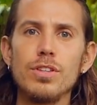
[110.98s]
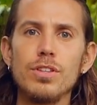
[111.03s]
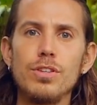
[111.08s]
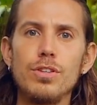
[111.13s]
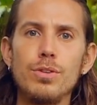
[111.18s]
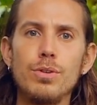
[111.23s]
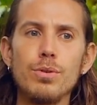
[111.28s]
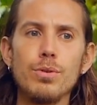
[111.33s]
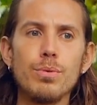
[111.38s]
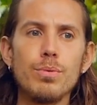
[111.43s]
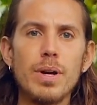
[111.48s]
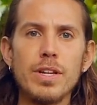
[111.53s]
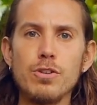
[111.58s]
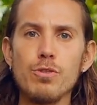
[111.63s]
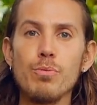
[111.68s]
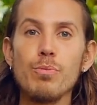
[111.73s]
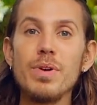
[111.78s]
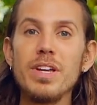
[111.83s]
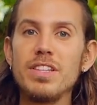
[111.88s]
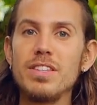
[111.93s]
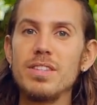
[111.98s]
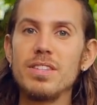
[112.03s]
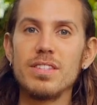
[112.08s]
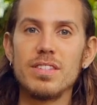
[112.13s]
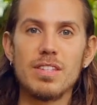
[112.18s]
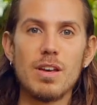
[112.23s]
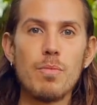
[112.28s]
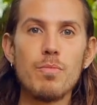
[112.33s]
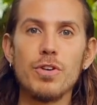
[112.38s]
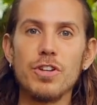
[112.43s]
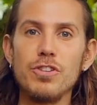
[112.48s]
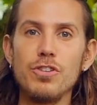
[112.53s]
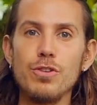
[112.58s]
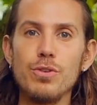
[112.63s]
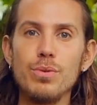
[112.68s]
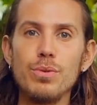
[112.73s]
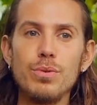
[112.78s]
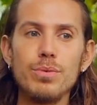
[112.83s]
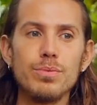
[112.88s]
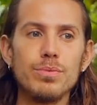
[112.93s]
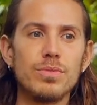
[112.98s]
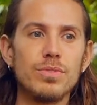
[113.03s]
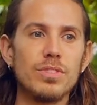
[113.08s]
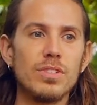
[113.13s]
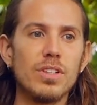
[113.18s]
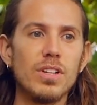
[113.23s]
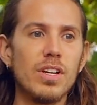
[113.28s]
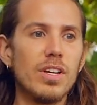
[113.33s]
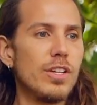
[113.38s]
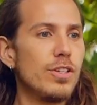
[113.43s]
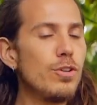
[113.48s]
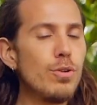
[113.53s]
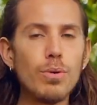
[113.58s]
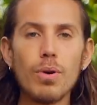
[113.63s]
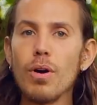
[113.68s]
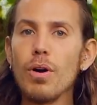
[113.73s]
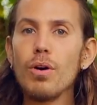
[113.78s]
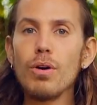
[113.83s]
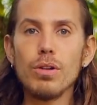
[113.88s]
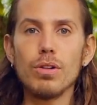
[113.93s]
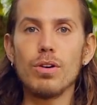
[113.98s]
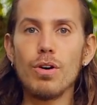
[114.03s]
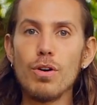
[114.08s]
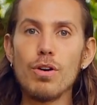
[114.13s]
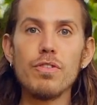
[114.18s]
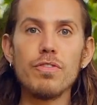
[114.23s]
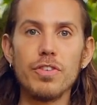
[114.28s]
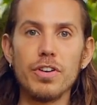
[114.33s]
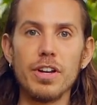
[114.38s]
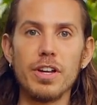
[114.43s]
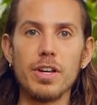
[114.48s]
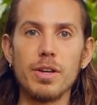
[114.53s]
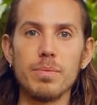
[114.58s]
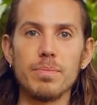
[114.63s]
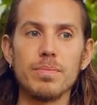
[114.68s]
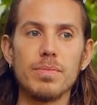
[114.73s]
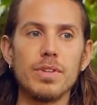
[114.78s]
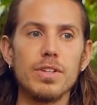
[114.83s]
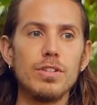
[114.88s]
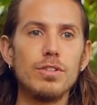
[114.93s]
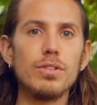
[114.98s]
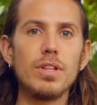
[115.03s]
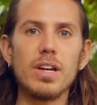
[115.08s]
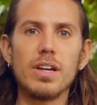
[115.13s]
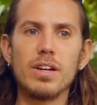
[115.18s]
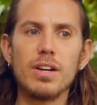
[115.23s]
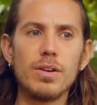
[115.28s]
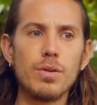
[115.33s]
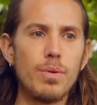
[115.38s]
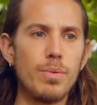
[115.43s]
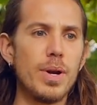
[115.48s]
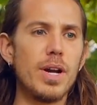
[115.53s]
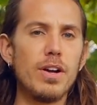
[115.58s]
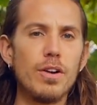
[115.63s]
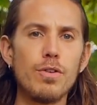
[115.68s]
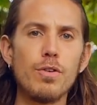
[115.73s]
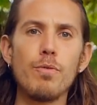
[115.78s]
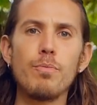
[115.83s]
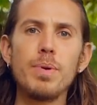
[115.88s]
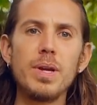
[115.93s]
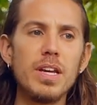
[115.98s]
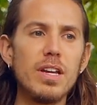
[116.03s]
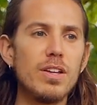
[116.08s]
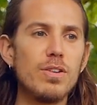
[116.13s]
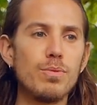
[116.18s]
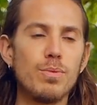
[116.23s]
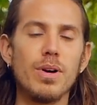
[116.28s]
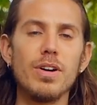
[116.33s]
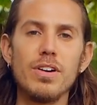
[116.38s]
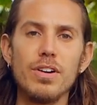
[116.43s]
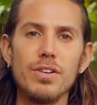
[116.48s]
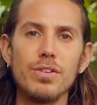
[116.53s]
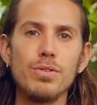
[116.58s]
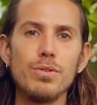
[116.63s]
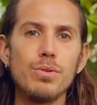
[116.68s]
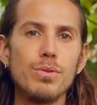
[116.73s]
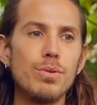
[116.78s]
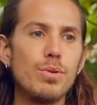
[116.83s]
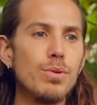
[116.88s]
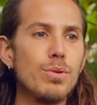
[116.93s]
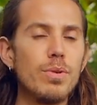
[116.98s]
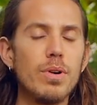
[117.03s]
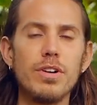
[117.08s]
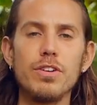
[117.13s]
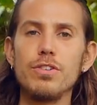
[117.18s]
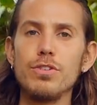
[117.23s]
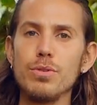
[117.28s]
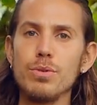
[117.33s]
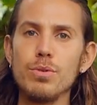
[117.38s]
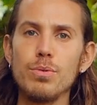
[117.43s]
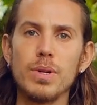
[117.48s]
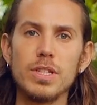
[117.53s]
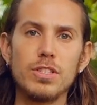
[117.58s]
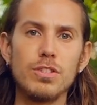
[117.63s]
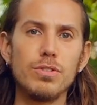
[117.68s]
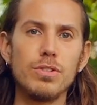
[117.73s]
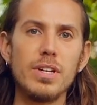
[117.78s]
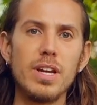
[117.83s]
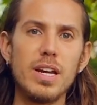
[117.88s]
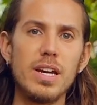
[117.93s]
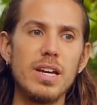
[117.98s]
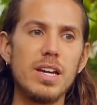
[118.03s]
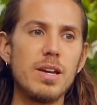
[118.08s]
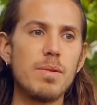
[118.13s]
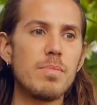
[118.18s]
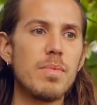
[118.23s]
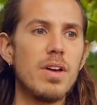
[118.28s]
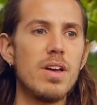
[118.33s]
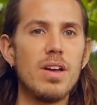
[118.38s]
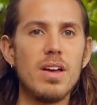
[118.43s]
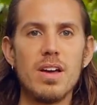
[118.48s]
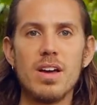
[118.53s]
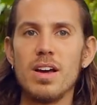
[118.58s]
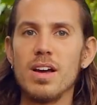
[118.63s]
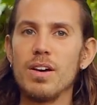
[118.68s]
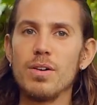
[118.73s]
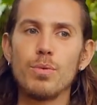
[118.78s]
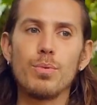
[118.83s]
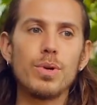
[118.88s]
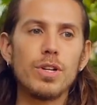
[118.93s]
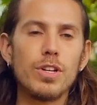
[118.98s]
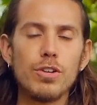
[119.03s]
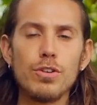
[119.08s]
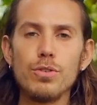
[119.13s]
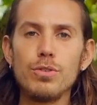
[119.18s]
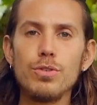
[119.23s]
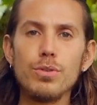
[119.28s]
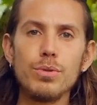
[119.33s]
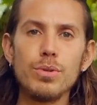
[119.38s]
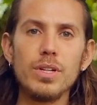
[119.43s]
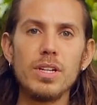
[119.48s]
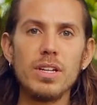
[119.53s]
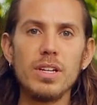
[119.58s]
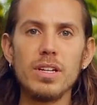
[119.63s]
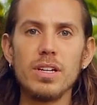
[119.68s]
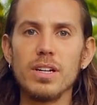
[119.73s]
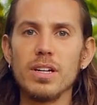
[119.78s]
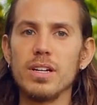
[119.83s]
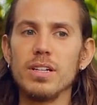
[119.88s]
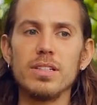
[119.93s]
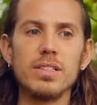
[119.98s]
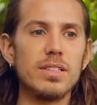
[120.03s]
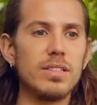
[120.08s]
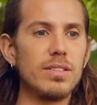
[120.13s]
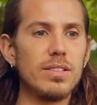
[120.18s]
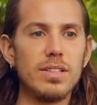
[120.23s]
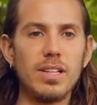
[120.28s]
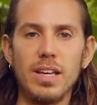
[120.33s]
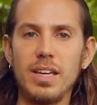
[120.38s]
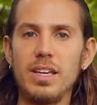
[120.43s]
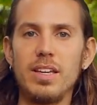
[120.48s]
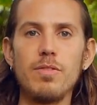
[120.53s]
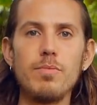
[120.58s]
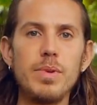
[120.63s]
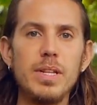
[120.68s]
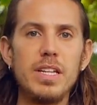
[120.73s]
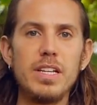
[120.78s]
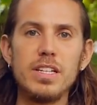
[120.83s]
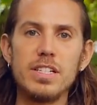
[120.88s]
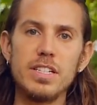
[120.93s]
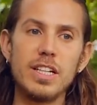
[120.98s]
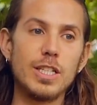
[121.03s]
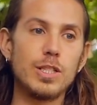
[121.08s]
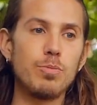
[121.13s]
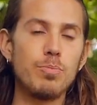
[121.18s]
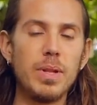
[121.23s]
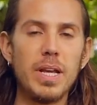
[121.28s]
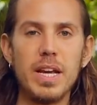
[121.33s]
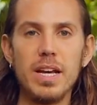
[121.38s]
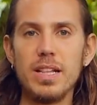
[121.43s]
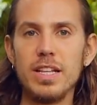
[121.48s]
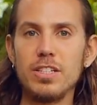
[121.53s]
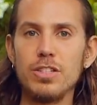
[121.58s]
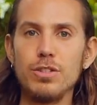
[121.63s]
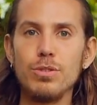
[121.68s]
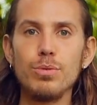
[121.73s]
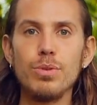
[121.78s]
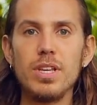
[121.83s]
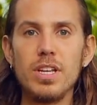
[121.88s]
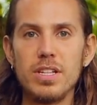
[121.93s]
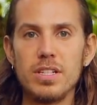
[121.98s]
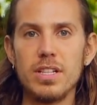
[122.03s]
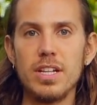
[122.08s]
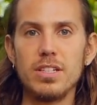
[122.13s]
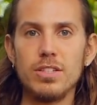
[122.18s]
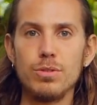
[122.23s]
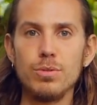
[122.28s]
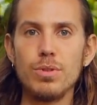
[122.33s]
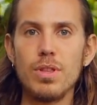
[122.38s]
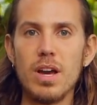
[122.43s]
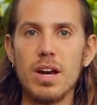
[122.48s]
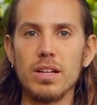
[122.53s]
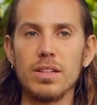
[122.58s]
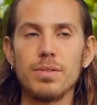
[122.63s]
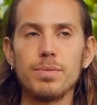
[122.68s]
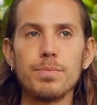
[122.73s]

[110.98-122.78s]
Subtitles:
you meet someone new, you're all over him. You're like, where are you been? Where are you? Who are you? What's your name? What are you doing? And like, give me this, let's play, let's do this, let's do that.